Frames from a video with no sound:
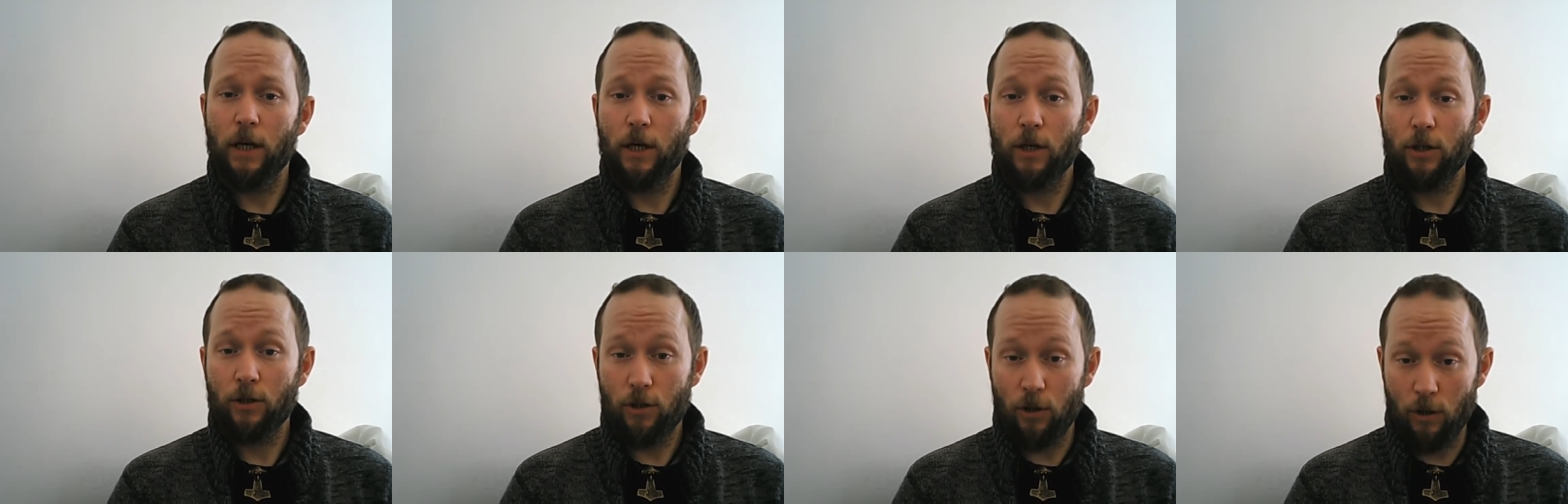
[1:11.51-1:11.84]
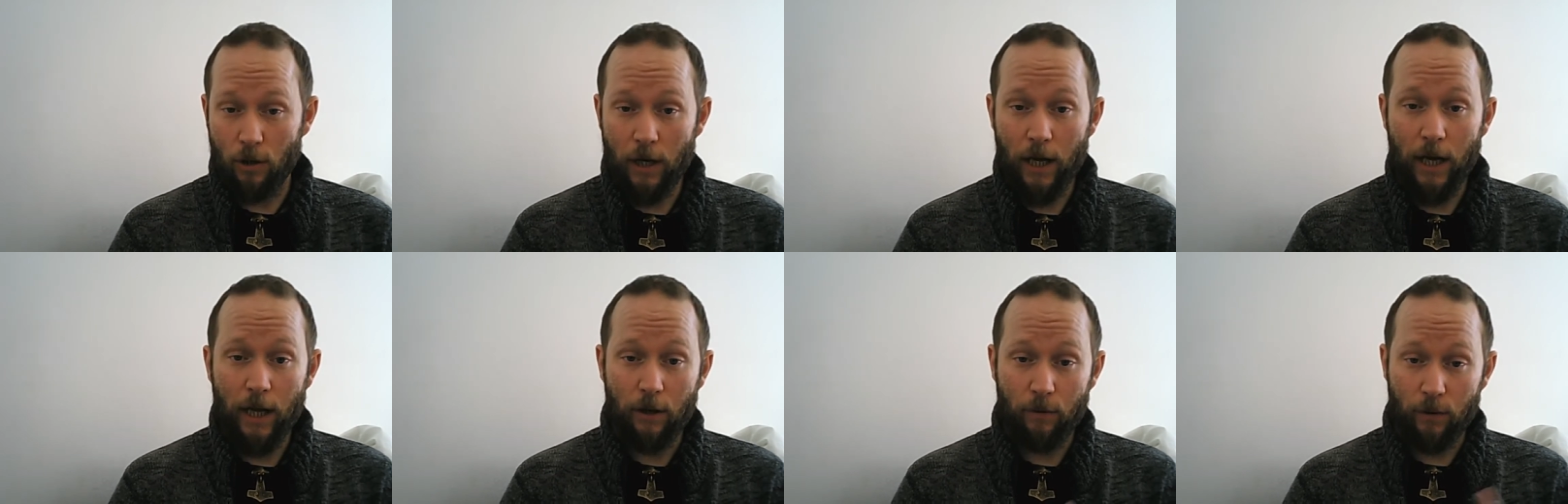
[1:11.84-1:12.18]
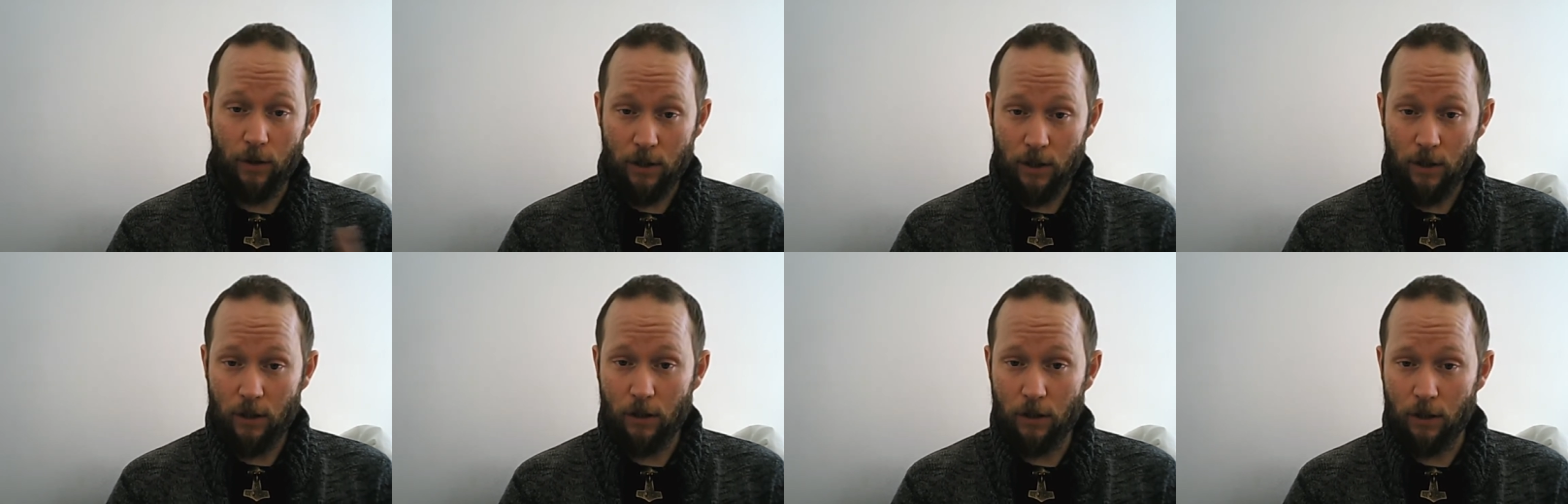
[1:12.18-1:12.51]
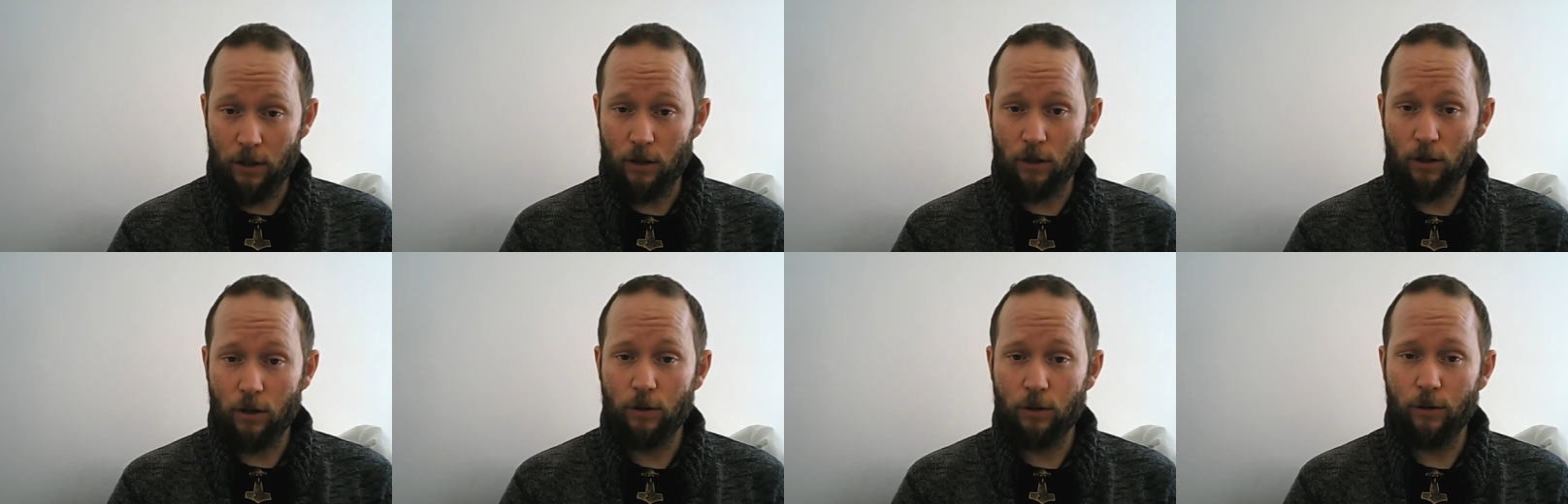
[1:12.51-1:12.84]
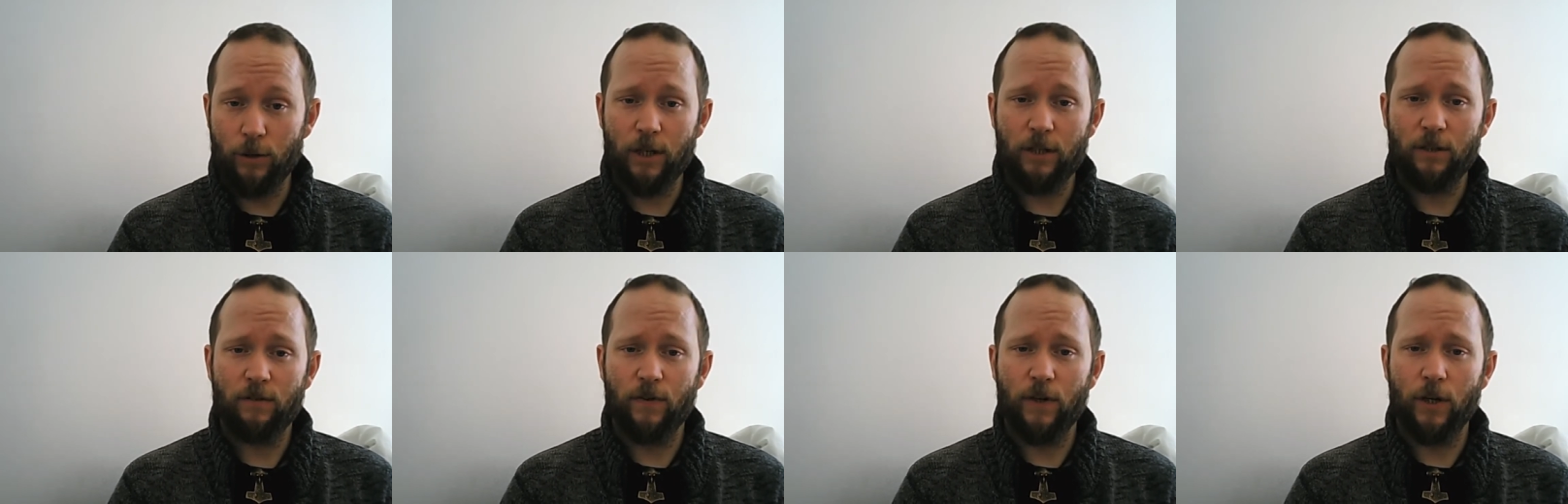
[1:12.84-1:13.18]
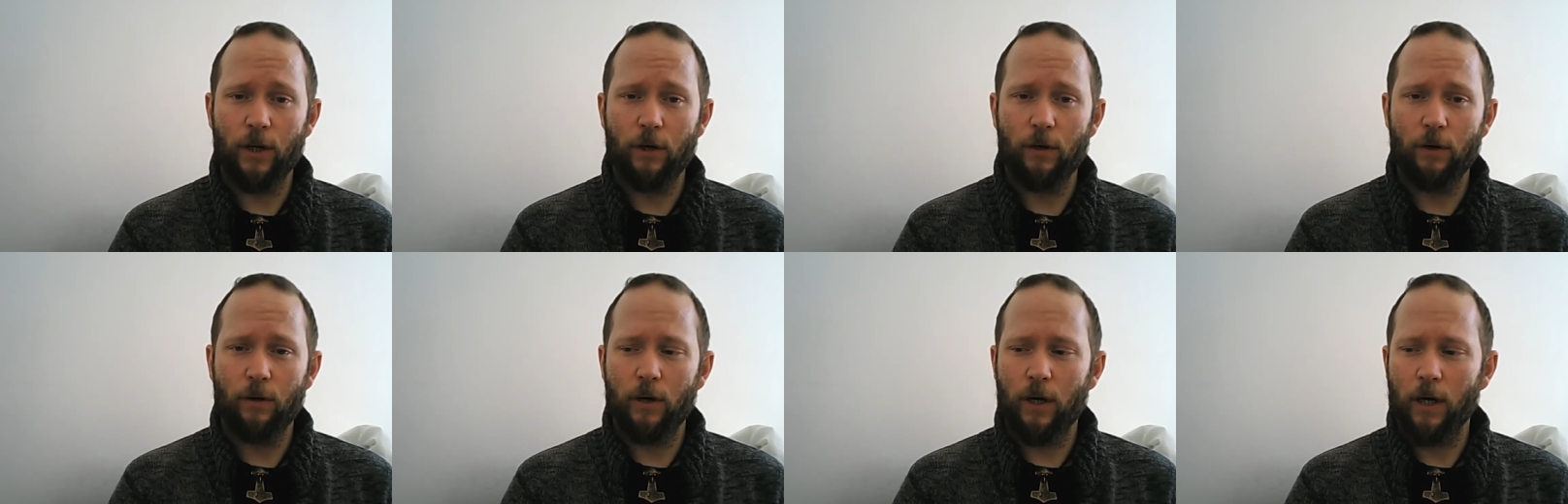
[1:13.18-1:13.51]
So, anyways, I'll include his
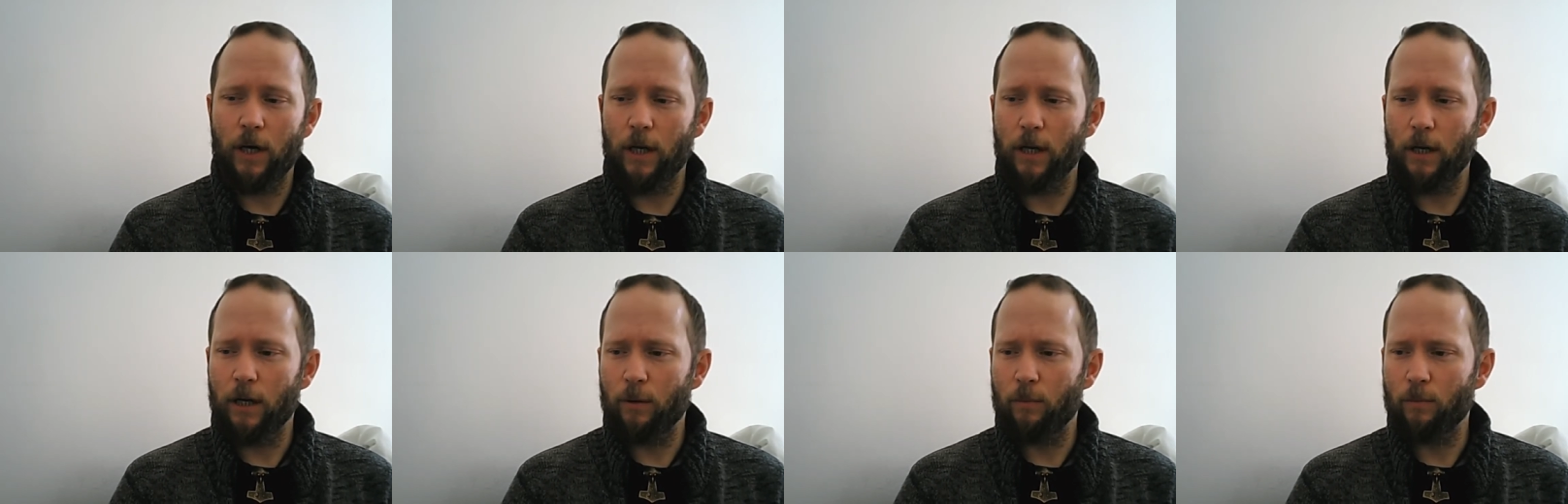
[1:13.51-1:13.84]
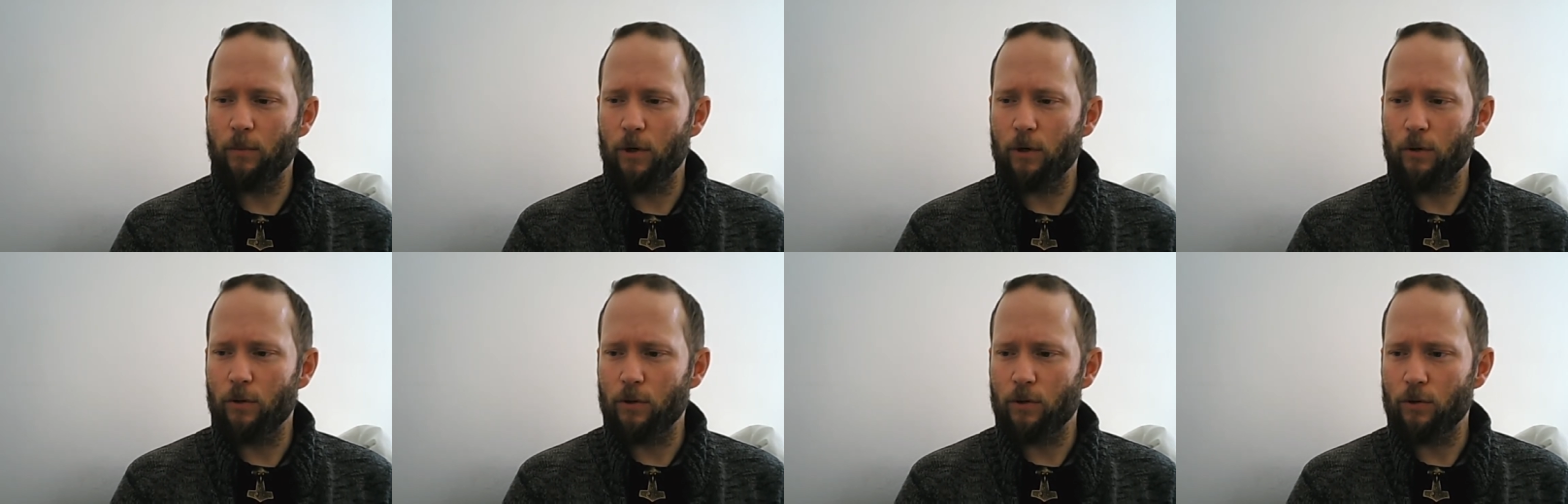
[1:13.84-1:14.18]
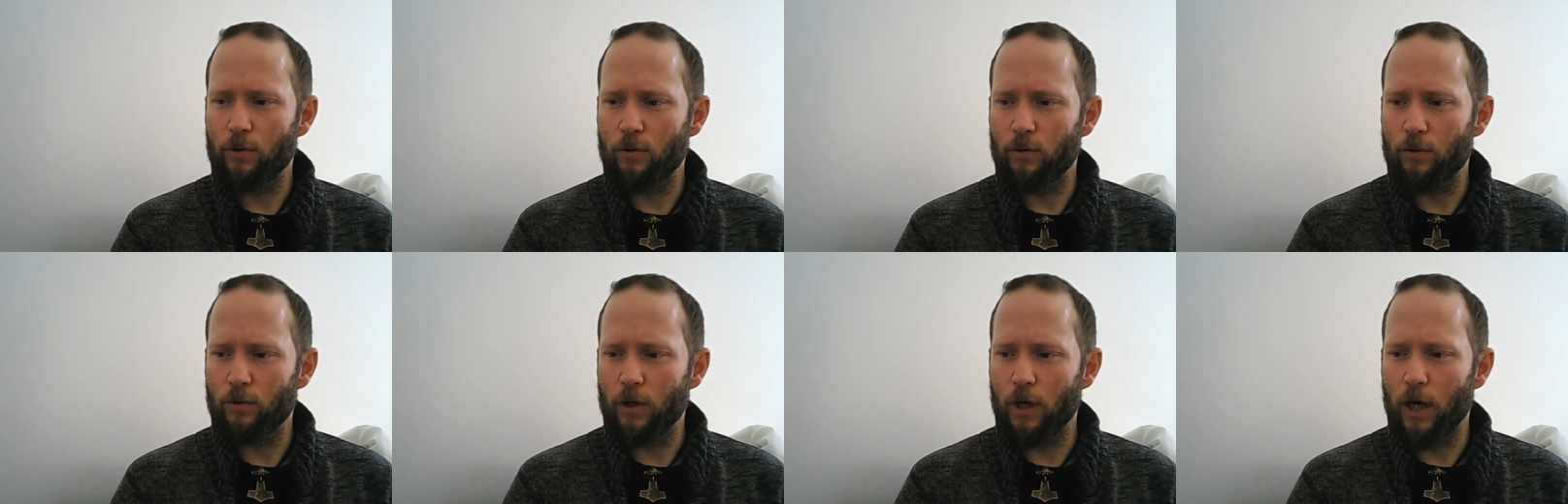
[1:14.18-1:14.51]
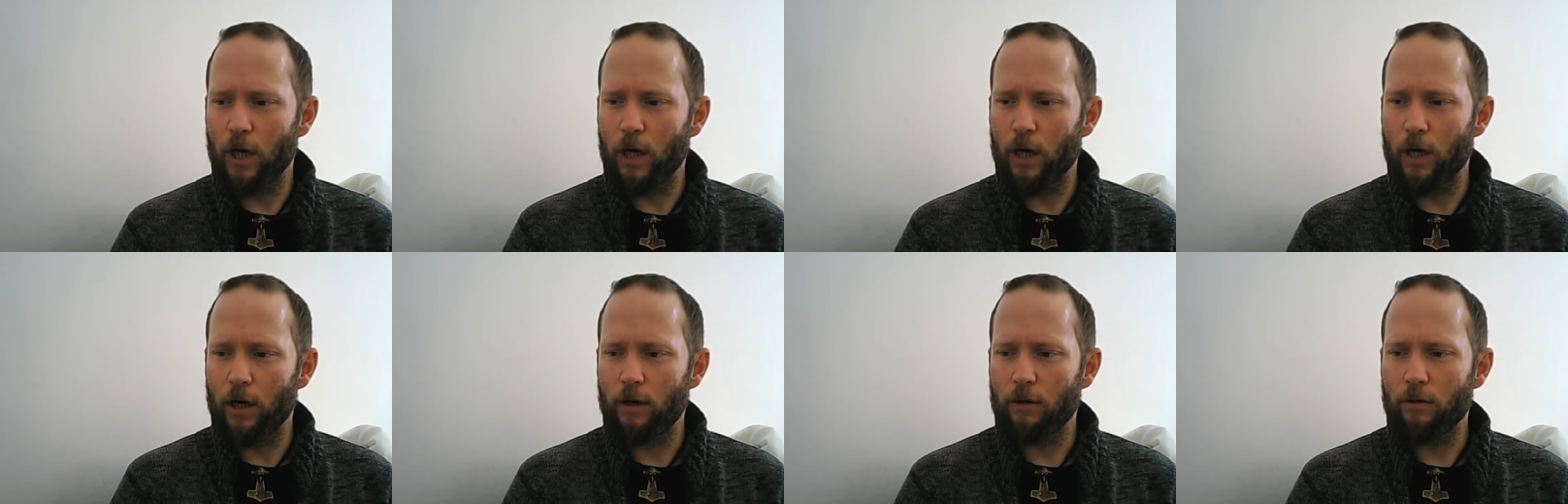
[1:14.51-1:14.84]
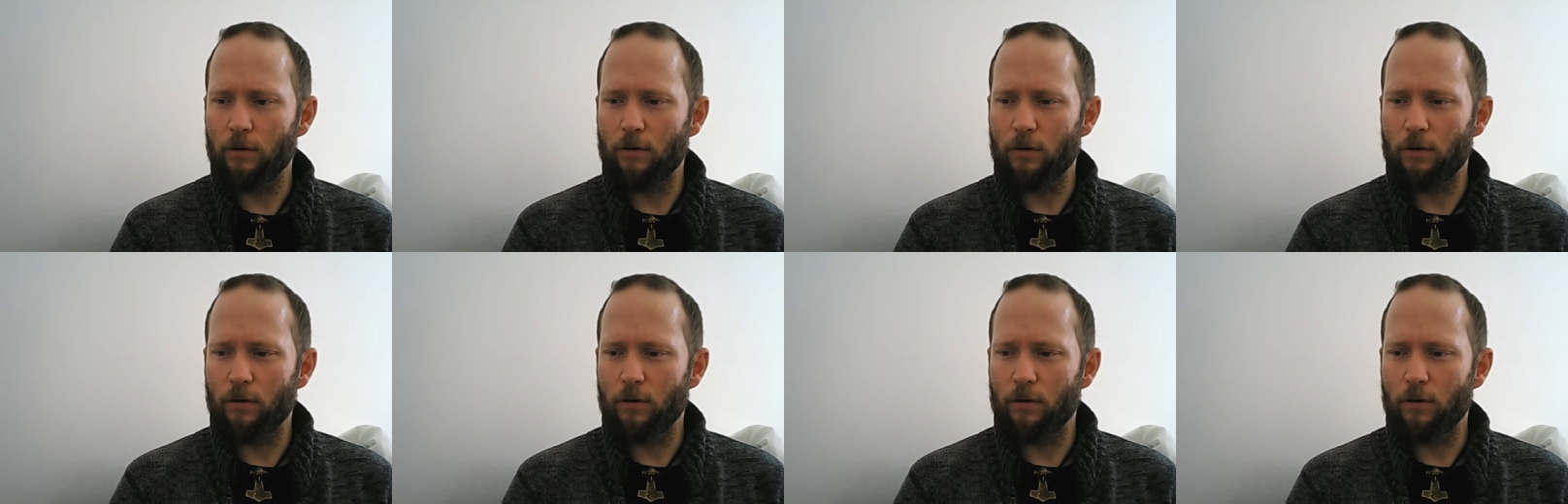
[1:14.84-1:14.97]
video, and I'm going to uh,